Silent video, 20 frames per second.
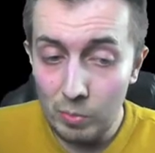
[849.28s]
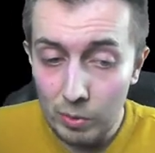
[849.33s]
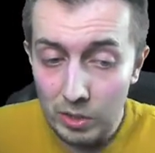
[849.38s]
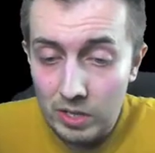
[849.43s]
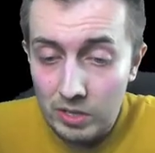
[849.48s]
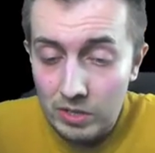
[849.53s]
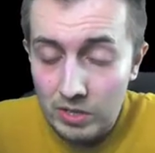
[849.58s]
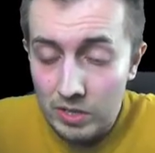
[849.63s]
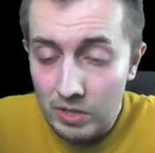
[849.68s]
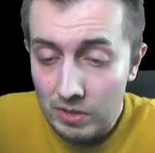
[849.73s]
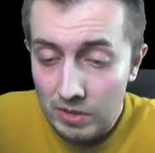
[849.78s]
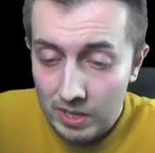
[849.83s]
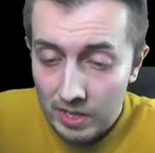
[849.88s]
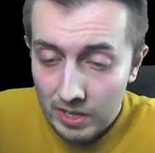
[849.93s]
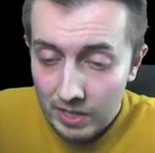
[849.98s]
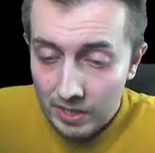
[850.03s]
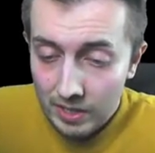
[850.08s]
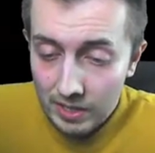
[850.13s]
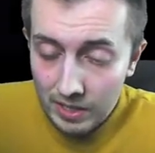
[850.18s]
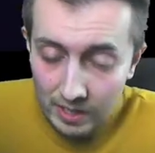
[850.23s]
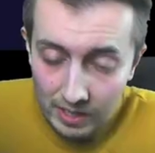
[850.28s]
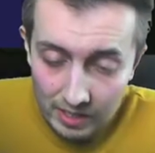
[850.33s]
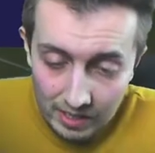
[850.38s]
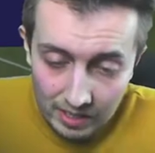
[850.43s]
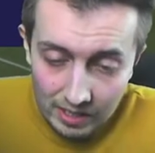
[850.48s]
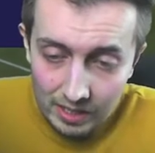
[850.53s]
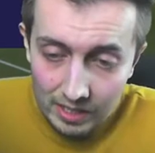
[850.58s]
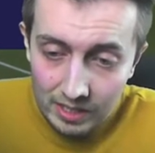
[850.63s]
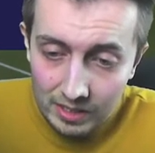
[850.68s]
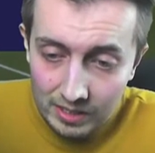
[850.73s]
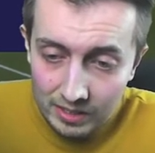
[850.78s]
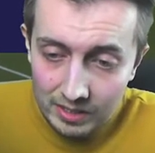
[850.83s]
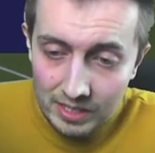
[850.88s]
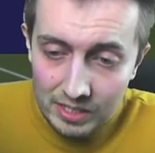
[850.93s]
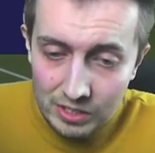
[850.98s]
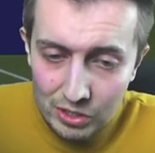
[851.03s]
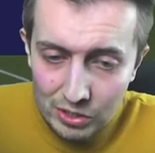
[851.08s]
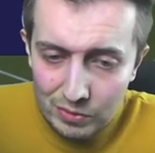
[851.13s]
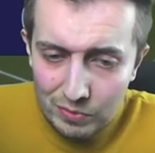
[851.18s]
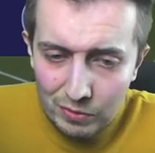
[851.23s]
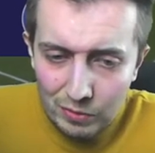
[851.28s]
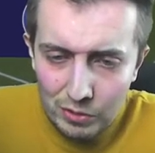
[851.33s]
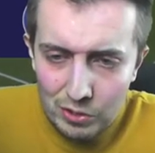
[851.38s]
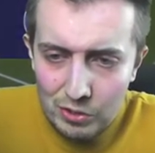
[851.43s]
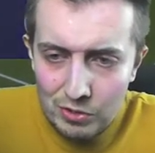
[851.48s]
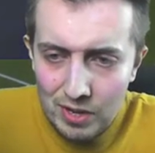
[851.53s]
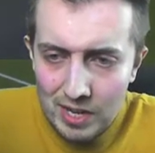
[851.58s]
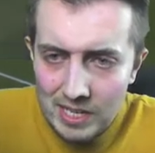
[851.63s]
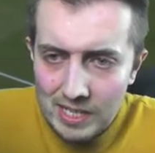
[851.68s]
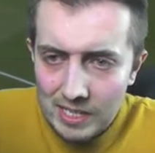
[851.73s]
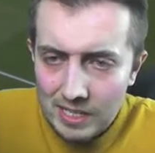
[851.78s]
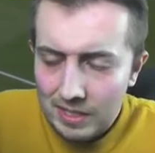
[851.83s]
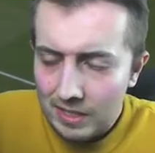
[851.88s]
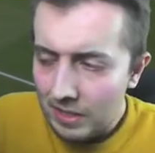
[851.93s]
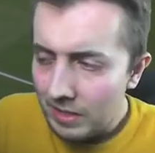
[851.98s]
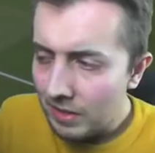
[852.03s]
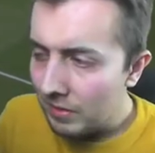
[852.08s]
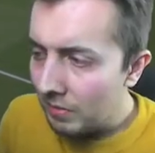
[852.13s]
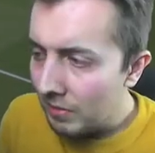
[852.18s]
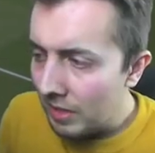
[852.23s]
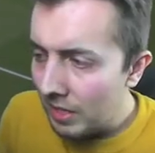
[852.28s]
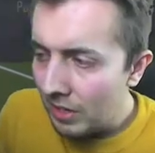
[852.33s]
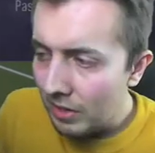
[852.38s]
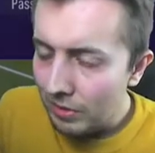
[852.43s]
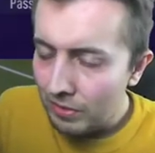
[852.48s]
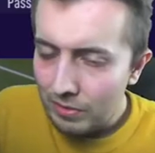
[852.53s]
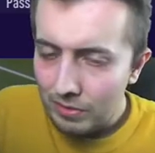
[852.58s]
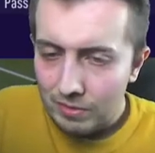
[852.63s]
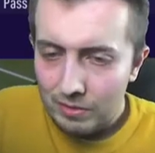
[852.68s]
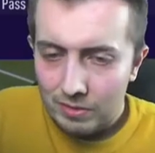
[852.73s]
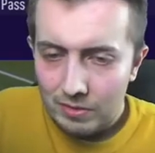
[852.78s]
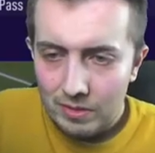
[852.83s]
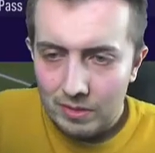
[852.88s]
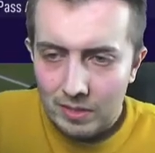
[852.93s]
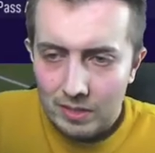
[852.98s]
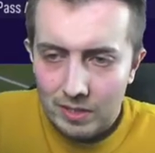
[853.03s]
you do. Uh, it's just frustrating that, you know, uh,